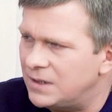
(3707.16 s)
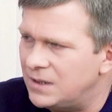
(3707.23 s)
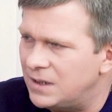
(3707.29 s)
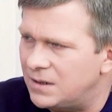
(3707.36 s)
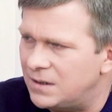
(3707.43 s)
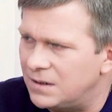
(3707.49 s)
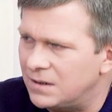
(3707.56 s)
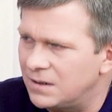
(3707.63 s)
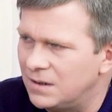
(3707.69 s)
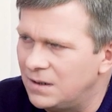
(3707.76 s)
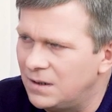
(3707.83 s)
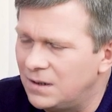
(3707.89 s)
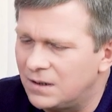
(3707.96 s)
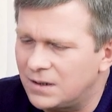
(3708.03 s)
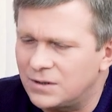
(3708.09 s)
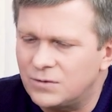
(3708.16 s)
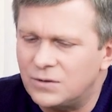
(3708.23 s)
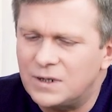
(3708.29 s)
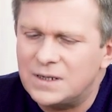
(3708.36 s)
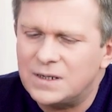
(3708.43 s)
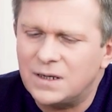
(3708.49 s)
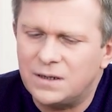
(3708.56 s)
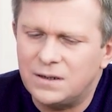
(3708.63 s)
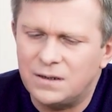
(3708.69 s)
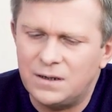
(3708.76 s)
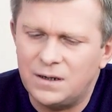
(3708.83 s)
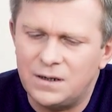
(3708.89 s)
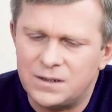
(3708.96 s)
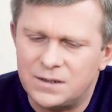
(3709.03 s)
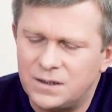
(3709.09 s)
anyone, aren't these
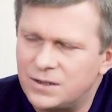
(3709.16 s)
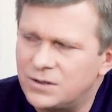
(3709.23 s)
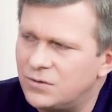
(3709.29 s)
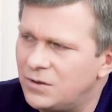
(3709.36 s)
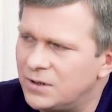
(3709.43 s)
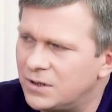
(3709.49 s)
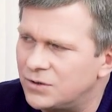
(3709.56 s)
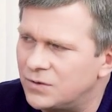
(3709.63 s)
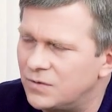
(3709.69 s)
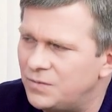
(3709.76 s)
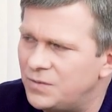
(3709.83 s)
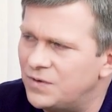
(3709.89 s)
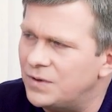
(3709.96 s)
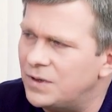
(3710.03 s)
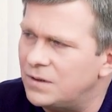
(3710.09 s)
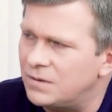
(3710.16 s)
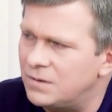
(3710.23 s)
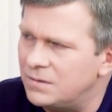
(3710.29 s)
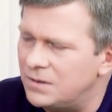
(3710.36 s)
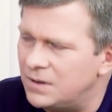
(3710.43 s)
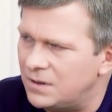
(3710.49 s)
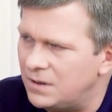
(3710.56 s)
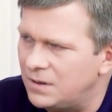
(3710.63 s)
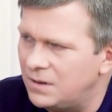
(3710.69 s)
children's games of grown-up fellows who have